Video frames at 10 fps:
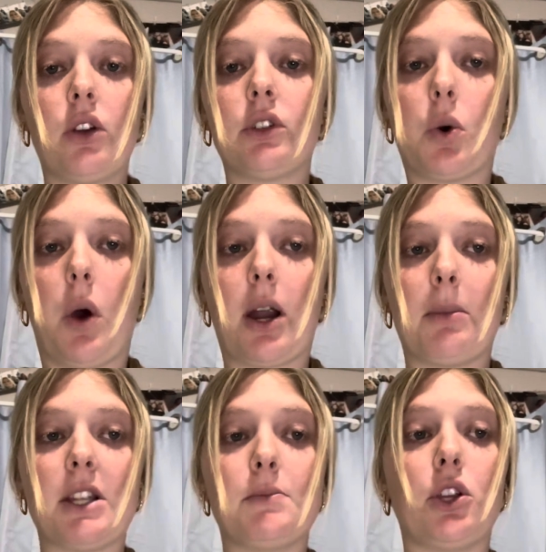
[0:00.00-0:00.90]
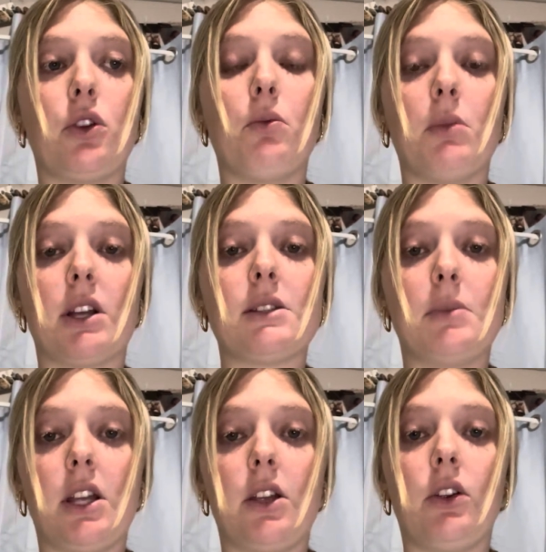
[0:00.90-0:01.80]
requirements, but you must
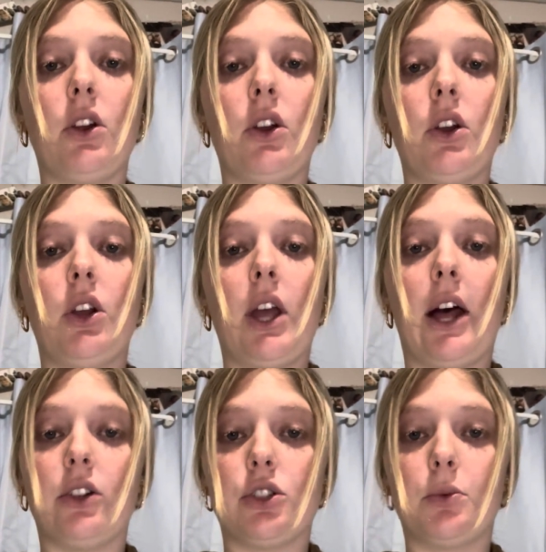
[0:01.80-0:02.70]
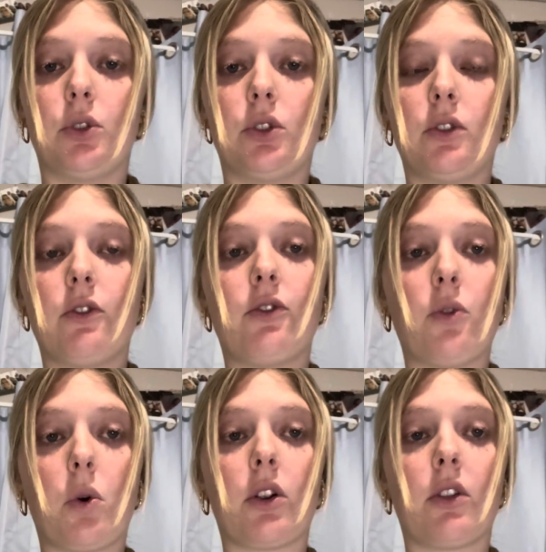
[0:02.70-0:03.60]
be eligible
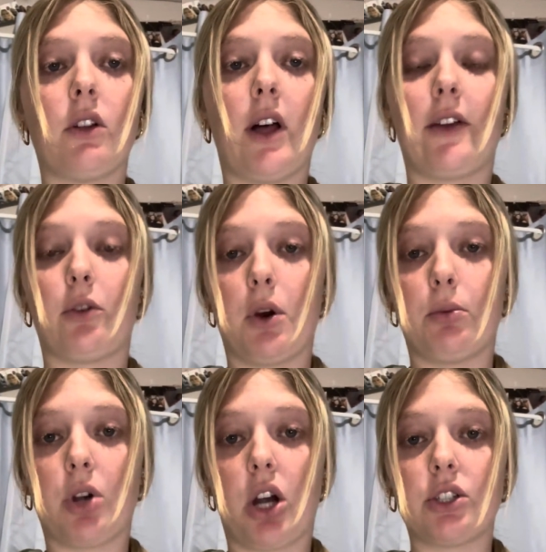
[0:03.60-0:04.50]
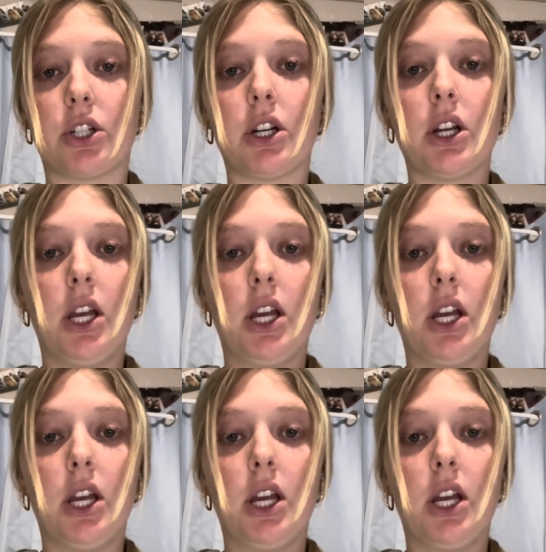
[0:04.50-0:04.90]
for the live remote proctor